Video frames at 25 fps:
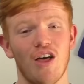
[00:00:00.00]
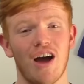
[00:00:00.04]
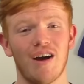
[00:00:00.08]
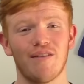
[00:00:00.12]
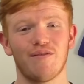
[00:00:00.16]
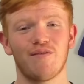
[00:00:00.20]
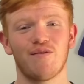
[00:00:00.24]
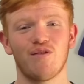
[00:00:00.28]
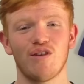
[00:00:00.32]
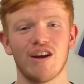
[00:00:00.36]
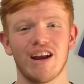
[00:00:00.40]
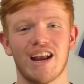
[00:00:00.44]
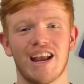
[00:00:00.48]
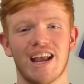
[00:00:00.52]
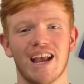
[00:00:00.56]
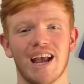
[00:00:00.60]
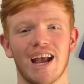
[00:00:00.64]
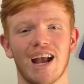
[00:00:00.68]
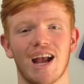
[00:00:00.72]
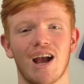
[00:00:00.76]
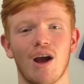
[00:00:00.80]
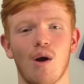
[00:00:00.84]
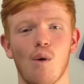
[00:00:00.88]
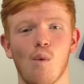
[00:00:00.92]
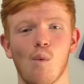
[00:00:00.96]
That free
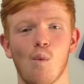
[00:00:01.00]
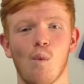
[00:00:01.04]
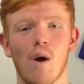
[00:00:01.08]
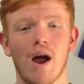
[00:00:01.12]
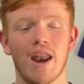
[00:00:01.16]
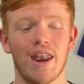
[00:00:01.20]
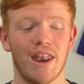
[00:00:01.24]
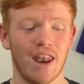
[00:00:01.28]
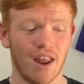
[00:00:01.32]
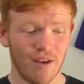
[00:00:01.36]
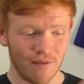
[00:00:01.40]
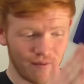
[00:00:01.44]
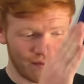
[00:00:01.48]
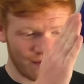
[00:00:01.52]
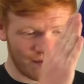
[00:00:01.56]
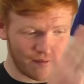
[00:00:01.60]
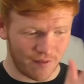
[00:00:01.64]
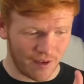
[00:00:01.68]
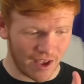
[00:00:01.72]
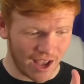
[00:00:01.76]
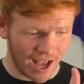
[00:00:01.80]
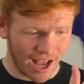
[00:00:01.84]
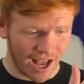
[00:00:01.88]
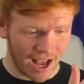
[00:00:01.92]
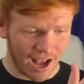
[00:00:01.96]
kick went
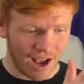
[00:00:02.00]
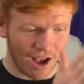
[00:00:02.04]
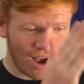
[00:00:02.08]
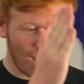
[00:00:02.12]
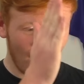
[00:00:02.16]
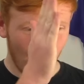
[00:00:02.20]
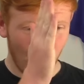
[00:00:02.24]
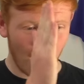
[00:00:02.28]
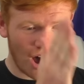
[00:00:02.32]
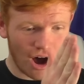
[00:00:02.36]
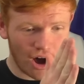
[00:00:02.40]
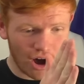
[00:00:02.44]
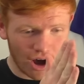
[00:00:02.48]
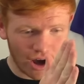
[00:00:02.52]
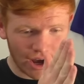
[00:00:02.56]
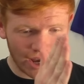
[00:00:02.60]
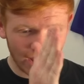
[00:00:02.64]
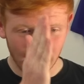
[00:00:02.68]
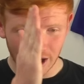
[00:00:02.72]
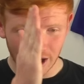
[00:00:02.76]
V-I-R-A-L.